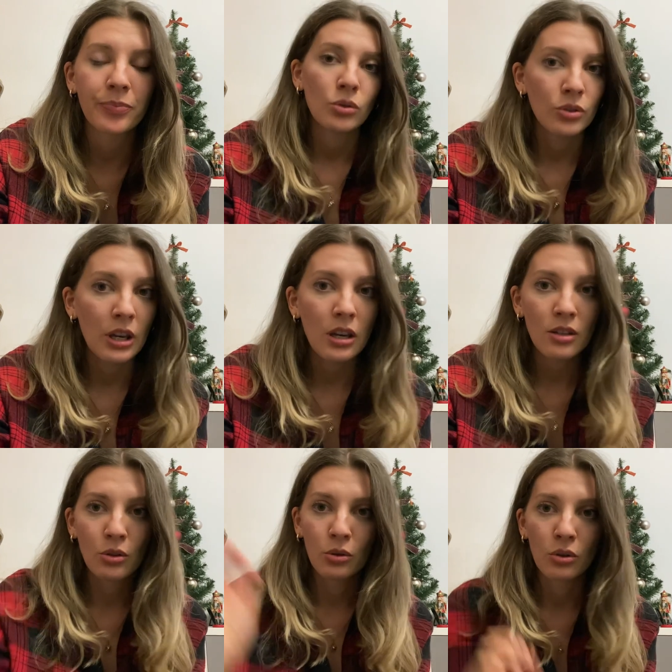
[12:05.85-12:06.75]
Today
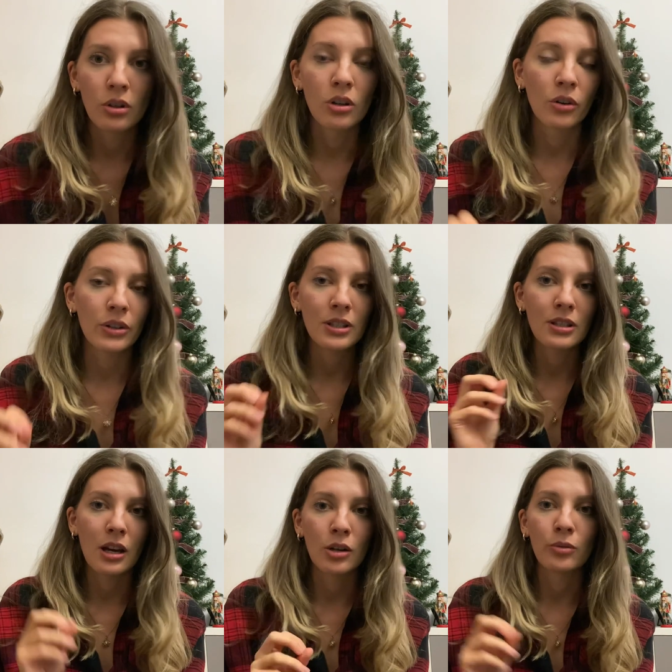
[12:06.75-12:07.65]
is also the longest
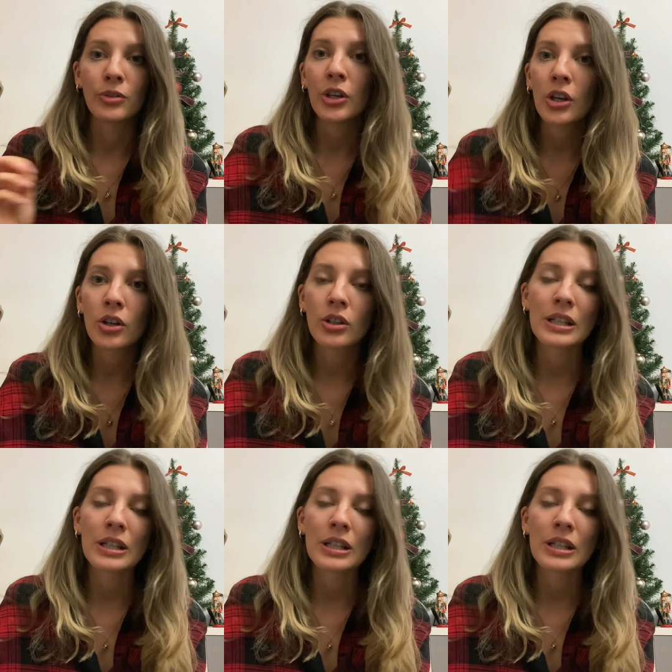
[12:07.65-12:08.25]
night of the year.